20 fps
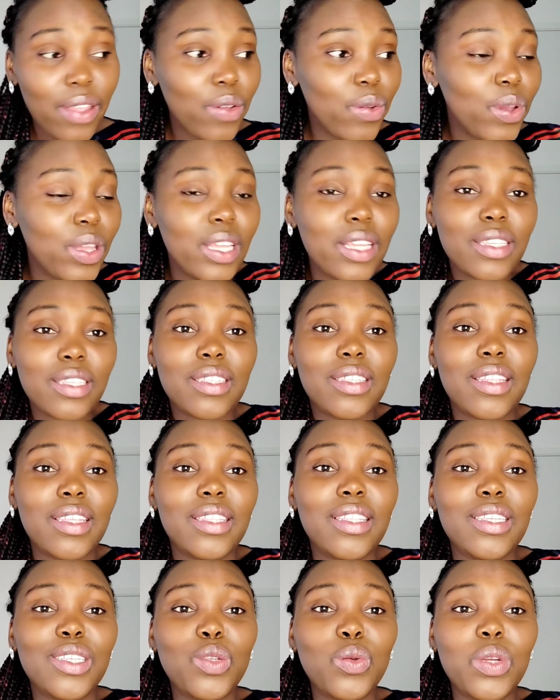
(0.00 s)

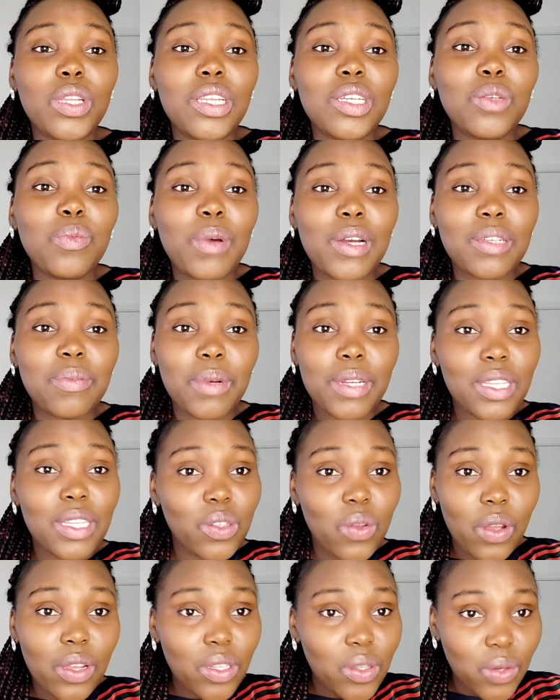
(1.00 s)
the Swedish passport
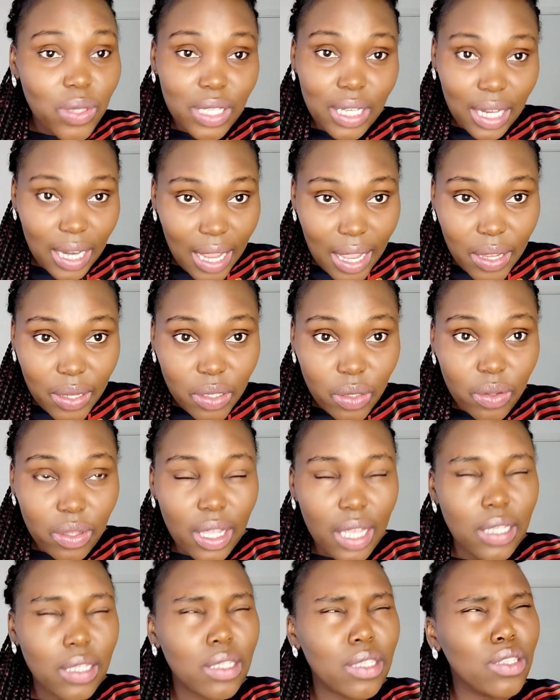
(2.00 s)
is going to delay. So
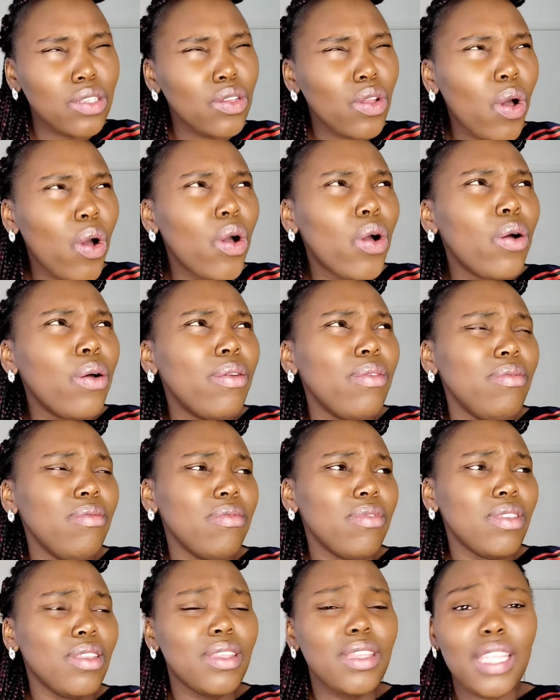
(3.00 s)
there is no
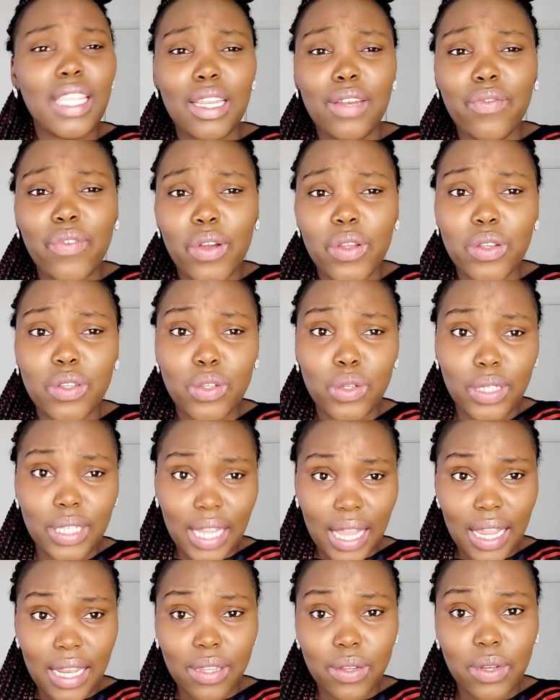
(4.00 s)
need for you to
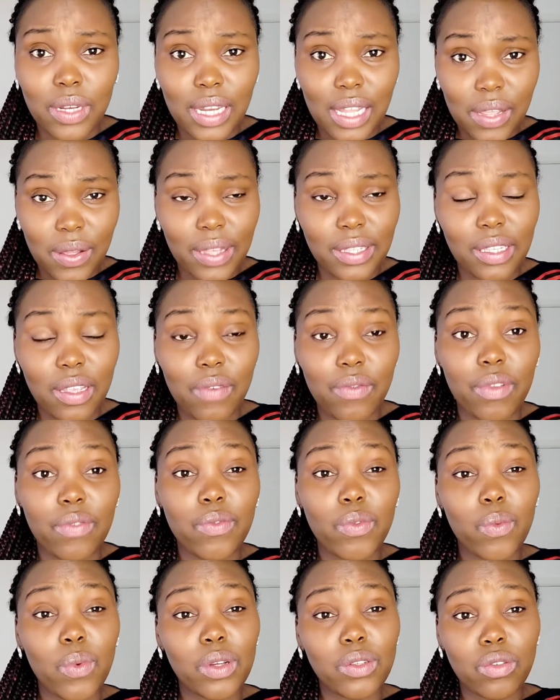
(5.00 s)
delay yourself.
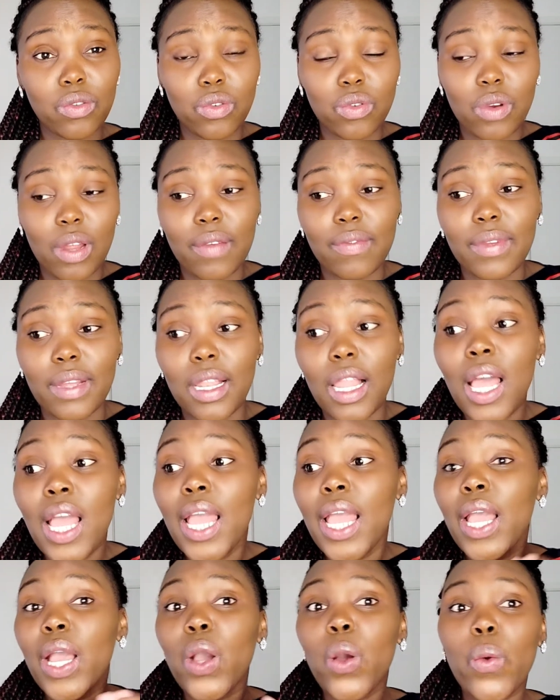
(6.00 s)
If you want to travel
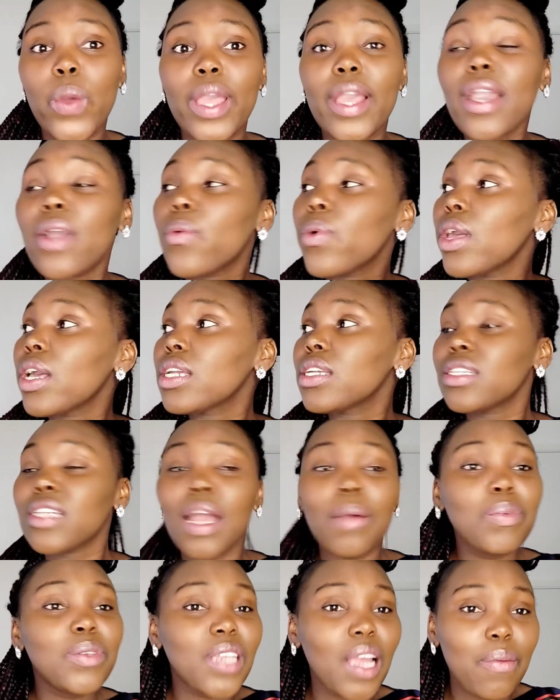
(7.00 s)
quick,
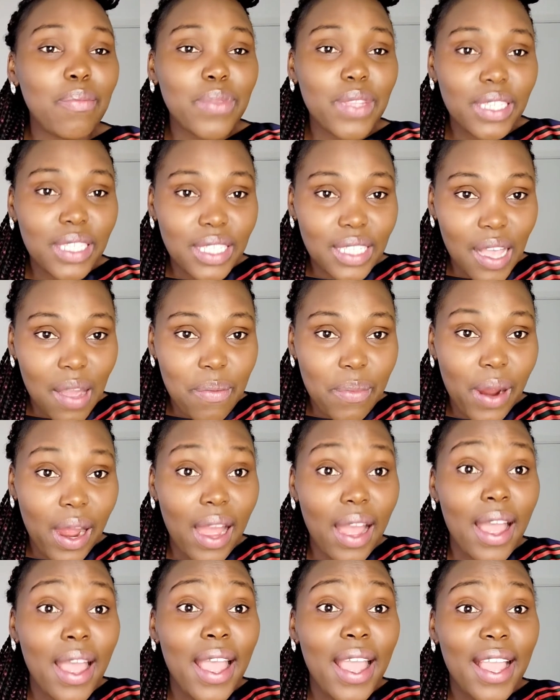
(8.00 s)
sharp this
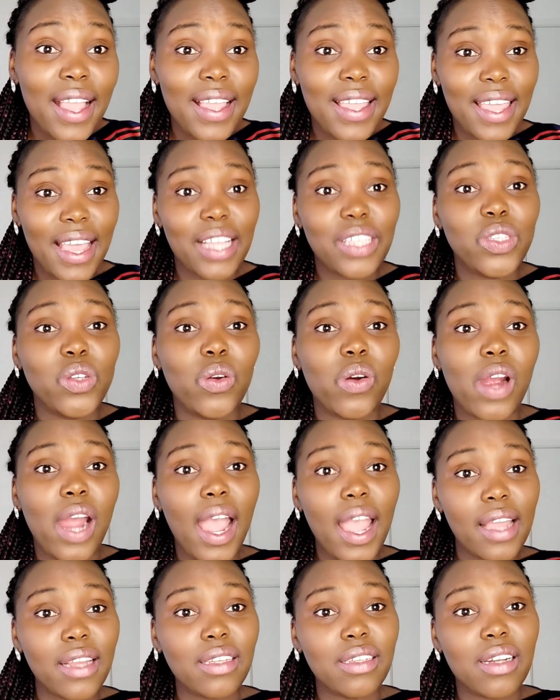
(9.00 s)
summer, get your
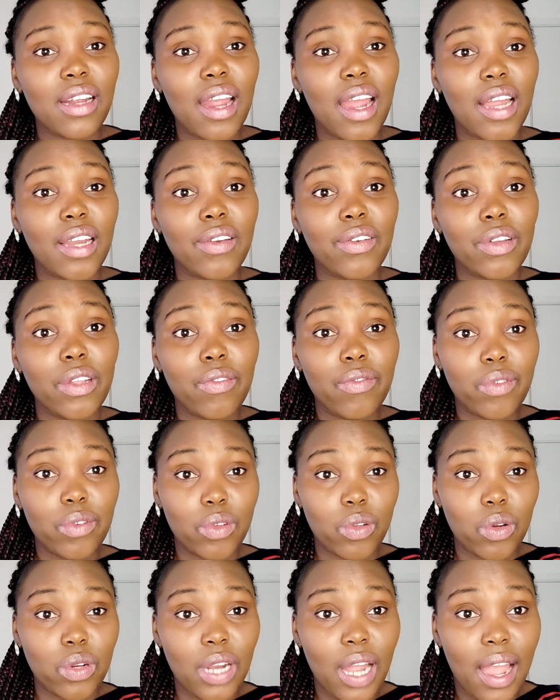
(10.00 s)
ID card if
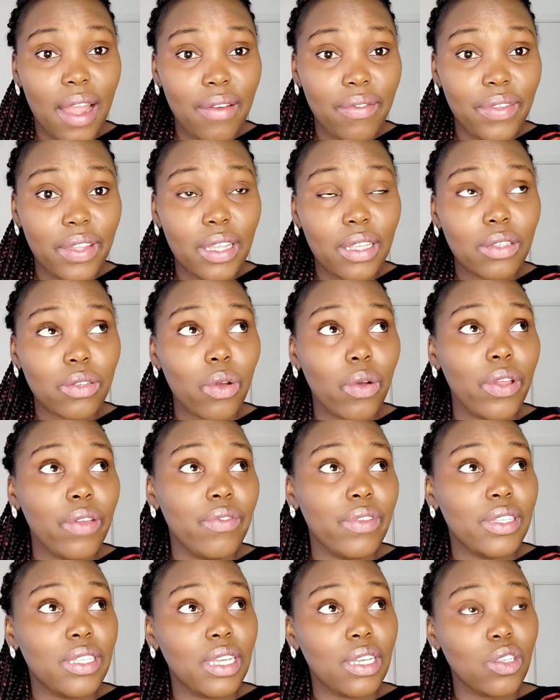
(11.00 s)
you don't have it, or
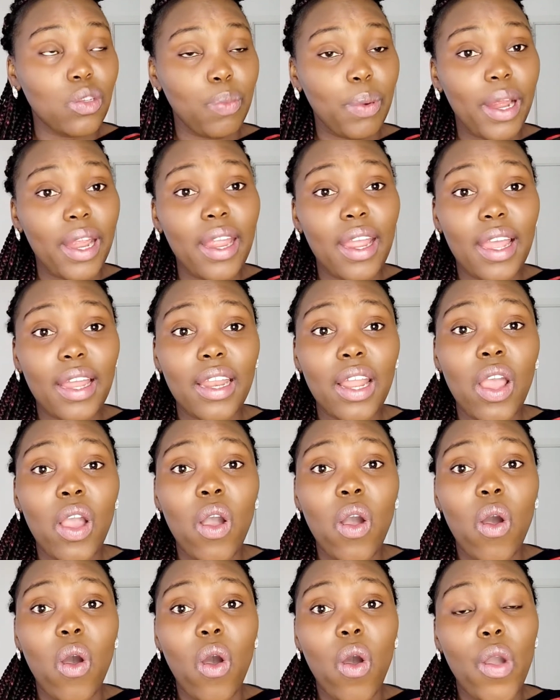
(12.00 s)
if it's expired,
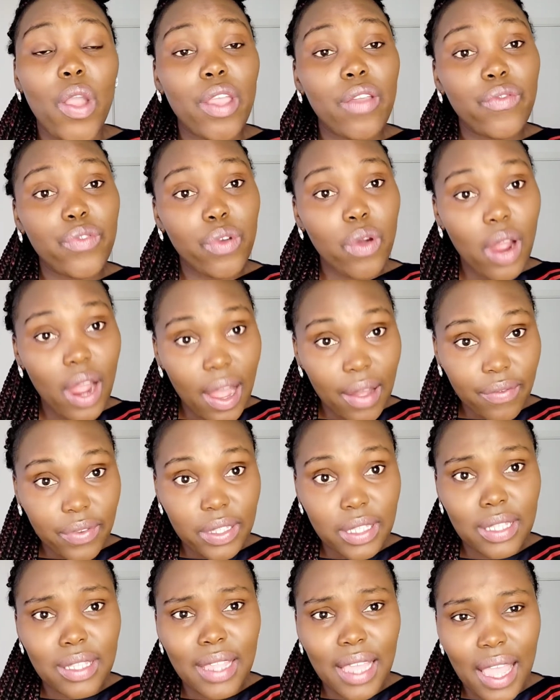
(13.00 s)
or if you have
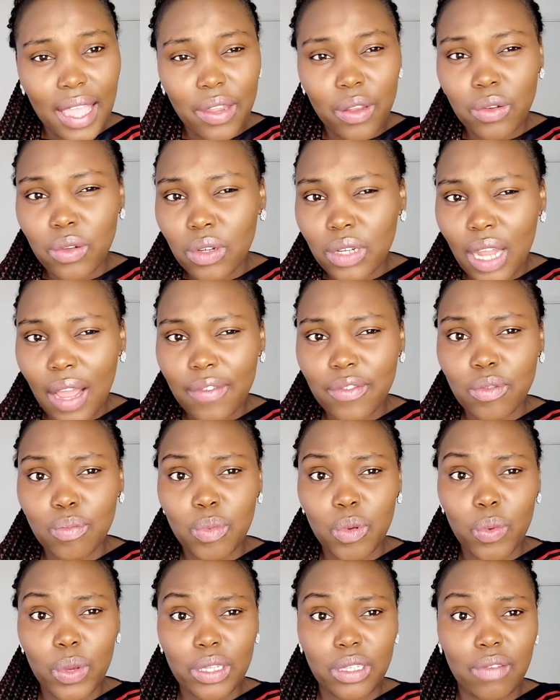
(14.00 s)
it, then you don't have to
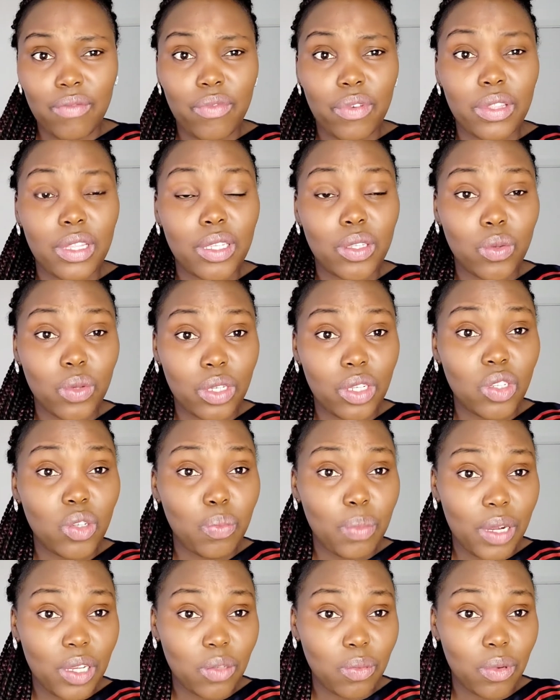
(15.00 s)
be waiting for the
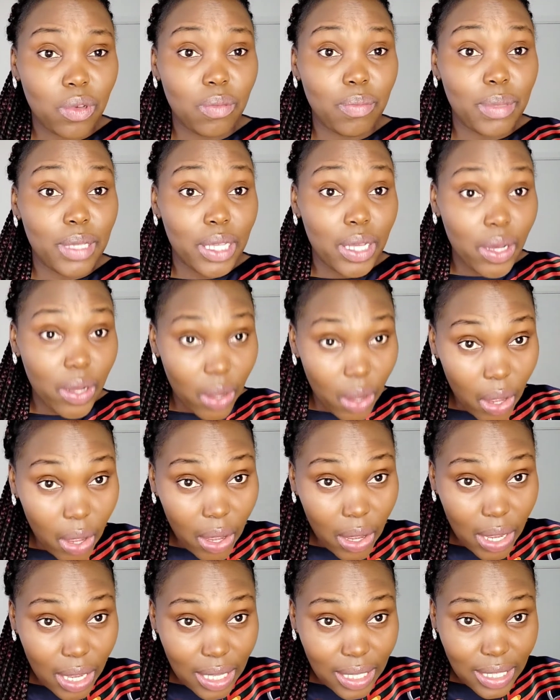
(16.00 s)
Swedish passport,
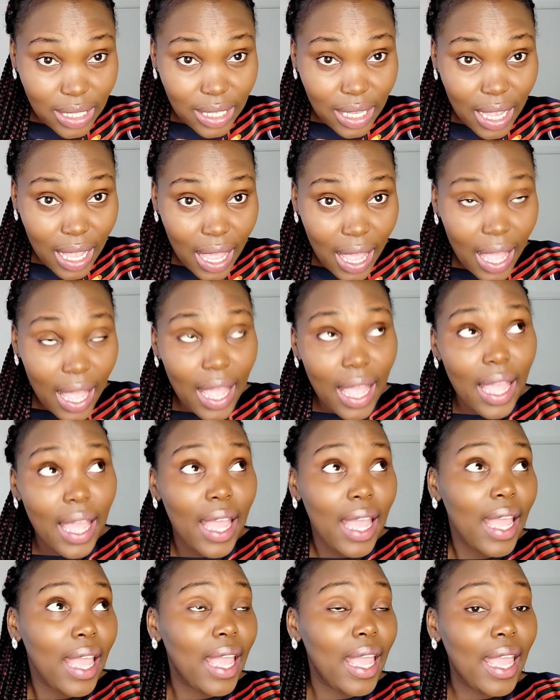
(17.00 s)
because
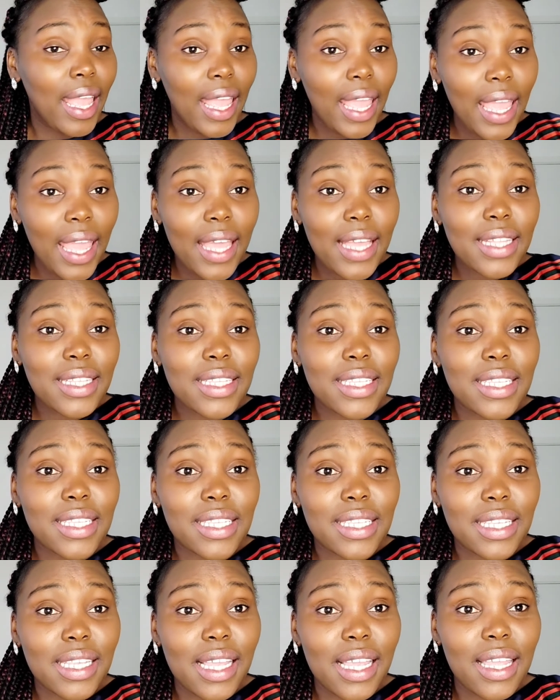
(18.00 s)

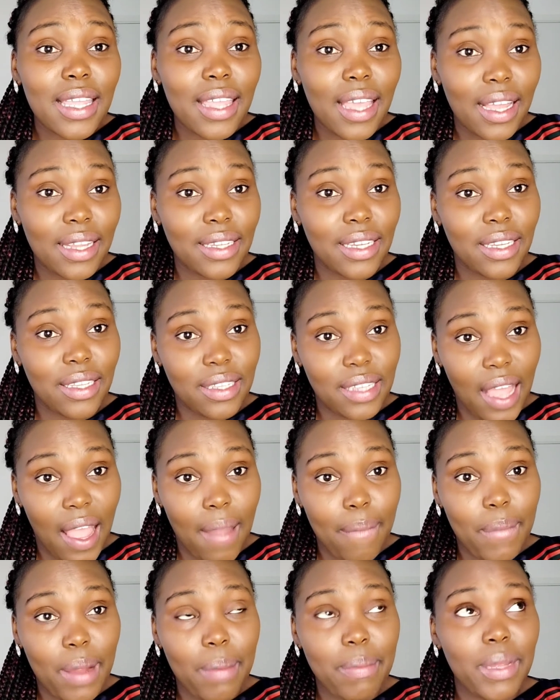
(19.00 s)
it's getting
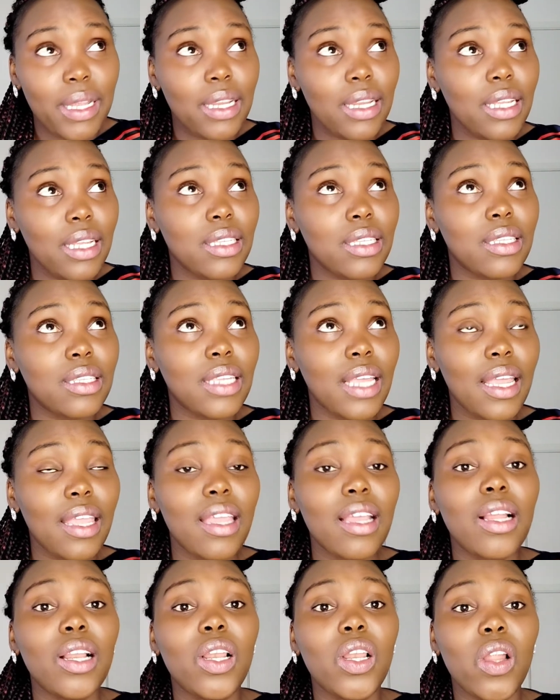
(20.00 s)
time. I mean, it's
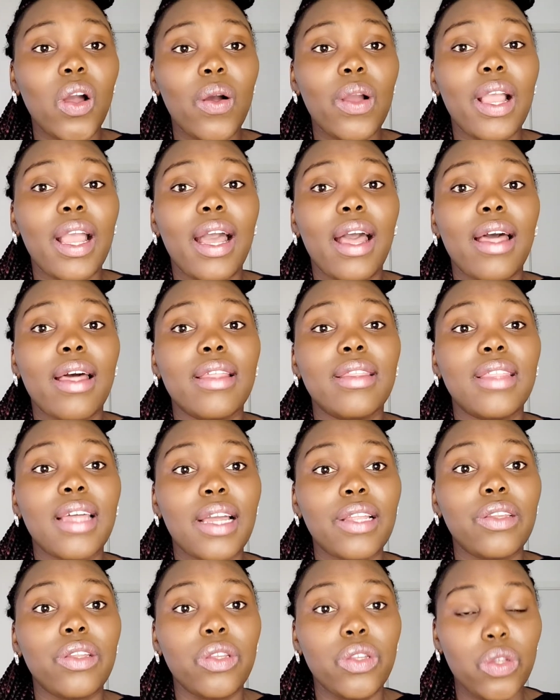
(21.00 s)
taking longer
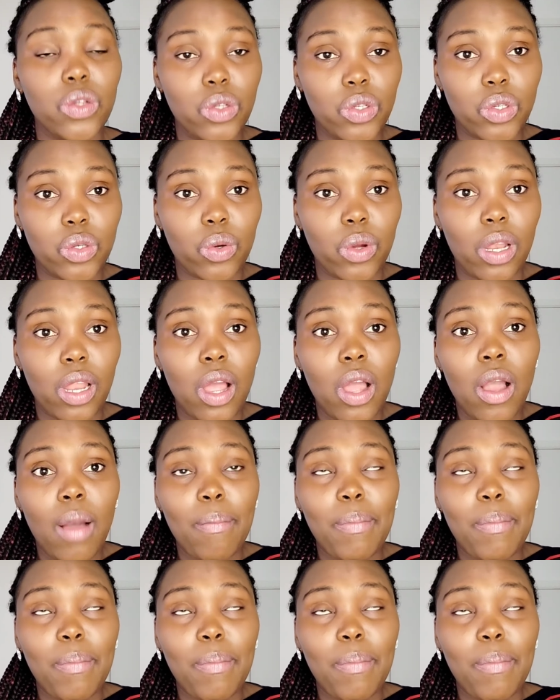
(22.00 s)
than usual.